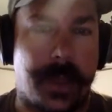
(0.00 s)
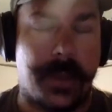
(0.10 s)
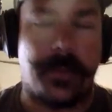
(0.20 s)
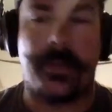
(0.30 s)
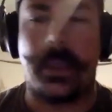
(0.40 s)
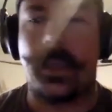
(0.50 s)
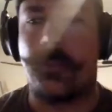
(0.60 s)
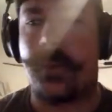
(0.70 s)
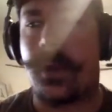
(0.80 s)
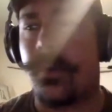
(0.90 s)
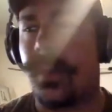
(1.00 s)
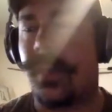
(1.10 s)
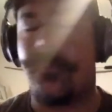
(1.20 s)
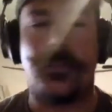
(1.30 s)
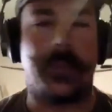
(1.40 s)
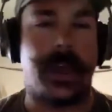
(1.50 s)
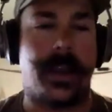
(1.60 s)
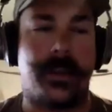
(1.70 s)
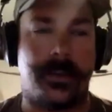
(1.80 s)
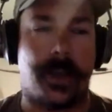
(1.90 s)
You think about if you've got a
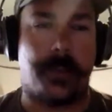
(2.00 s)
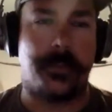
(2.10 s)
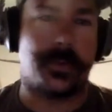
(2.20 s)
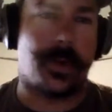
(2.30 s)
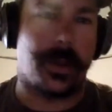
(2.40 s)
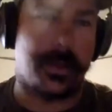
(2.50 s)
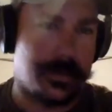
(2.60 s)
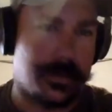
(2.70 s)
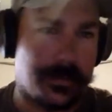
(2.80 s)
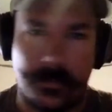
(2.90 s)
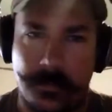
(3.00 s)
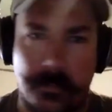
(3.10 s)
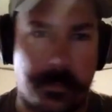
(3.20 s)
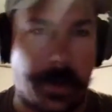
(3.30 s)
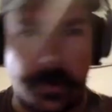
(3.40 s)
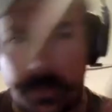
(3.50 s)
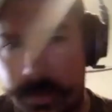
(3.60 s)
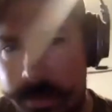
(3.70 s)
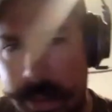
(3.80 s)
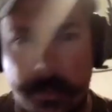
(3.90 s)
dump truck barreling
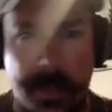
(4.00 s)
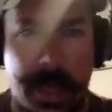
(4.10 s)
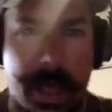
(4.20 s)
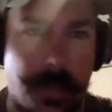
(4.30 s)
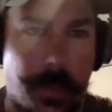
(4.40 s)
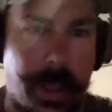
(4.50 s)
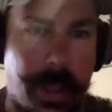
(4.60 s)
down the highway